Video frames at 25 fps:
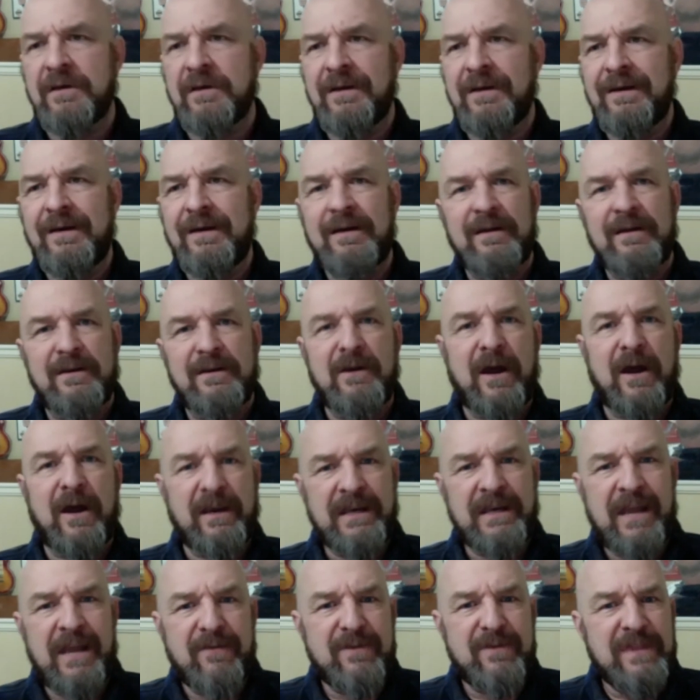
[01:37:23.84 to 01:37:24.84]
not
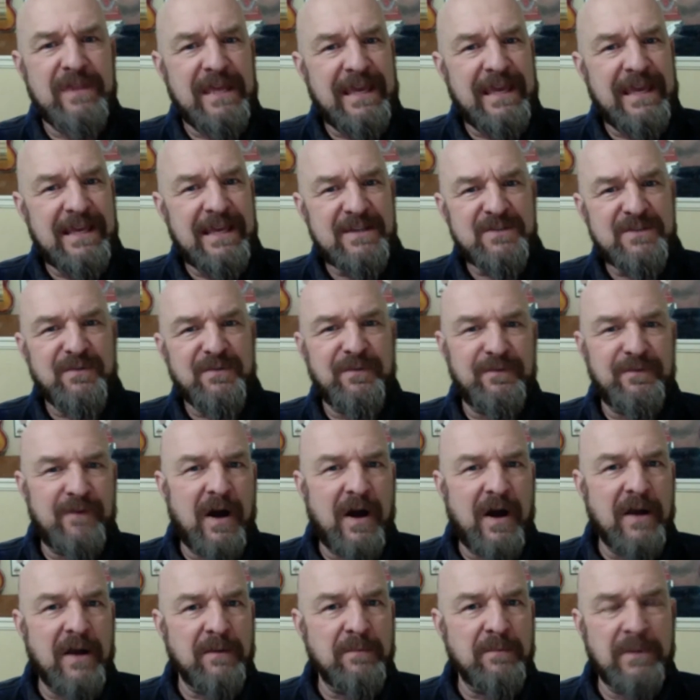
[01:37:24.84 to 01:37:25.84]
everything is
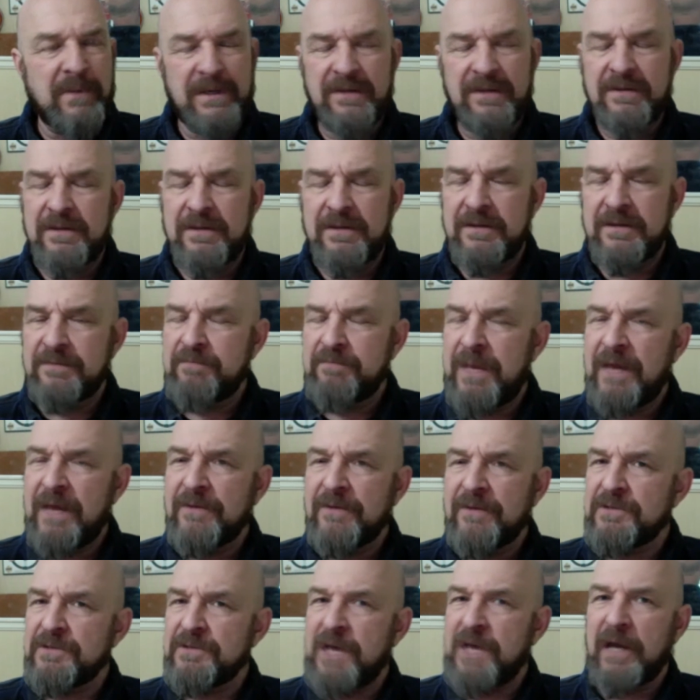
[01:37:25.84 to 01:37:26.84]
fun, but man,
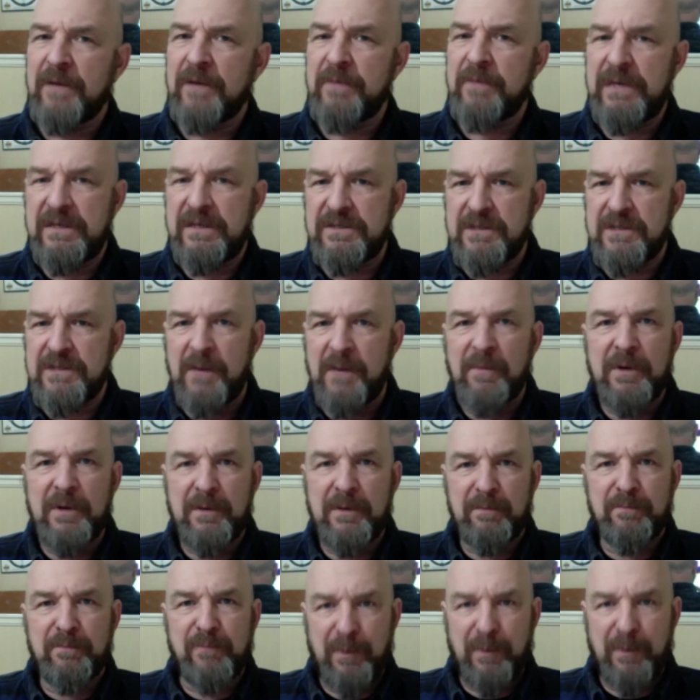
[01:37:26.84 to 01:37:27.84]
there's got to be some
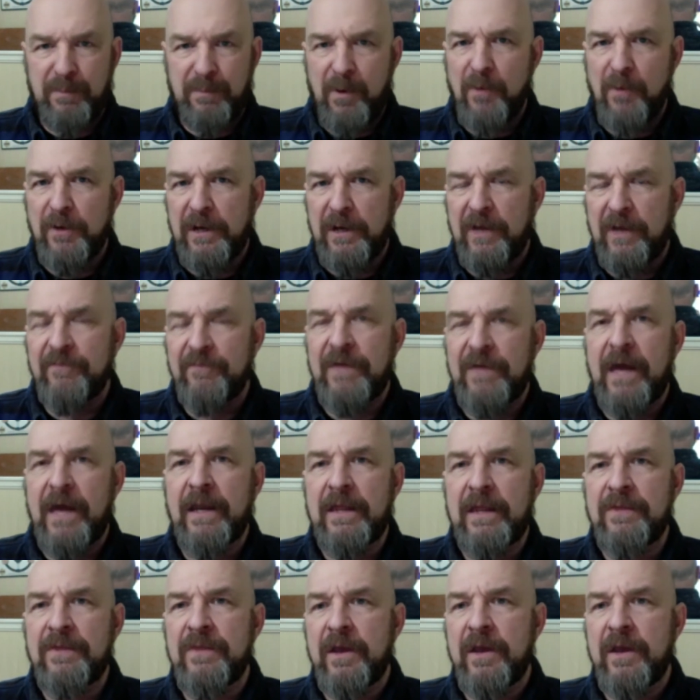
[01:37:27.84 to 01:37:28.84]
proponent of that in there.